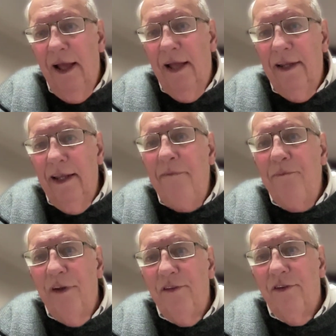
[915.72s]
And in
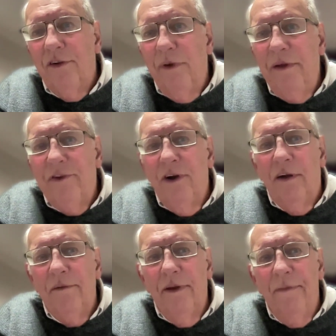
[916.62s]
Bristol, we've
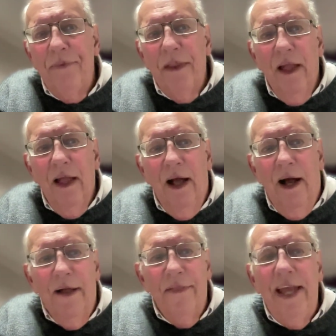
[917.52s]
got
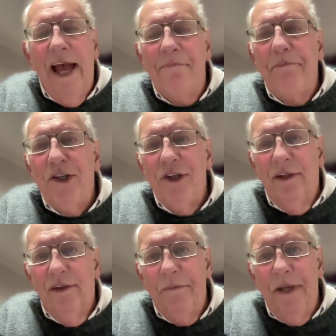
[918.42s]
the
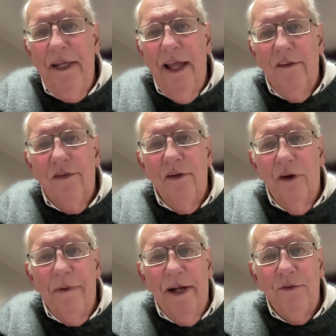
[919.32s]
ambition to be net
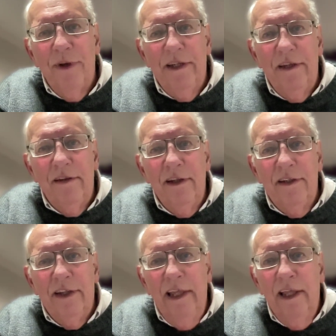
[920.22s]
zero by
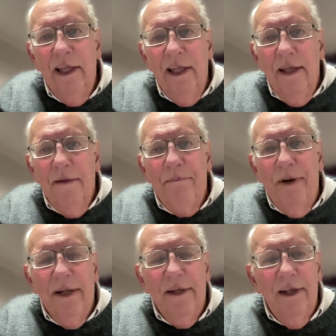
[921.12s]
2030.
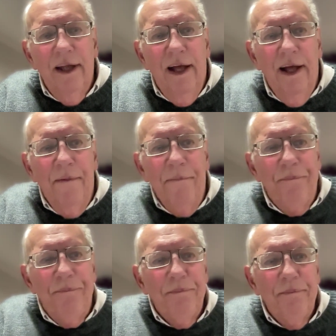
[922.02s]
But
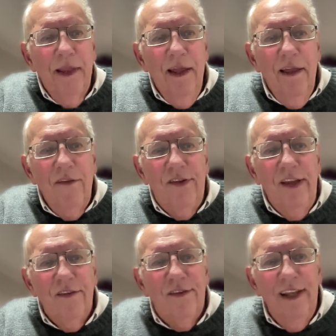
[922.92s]

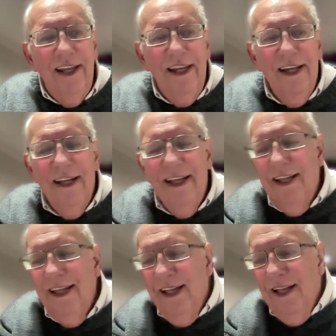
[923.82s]
since the
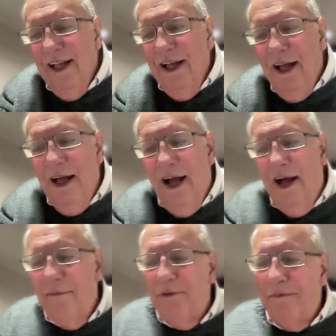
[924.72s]

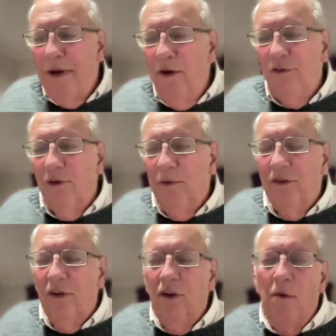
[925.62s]
proposal
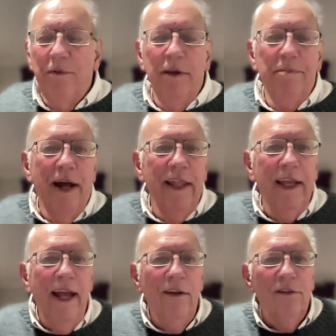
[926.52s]
was adopted by the
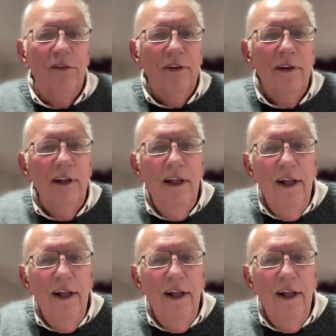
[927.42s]
council,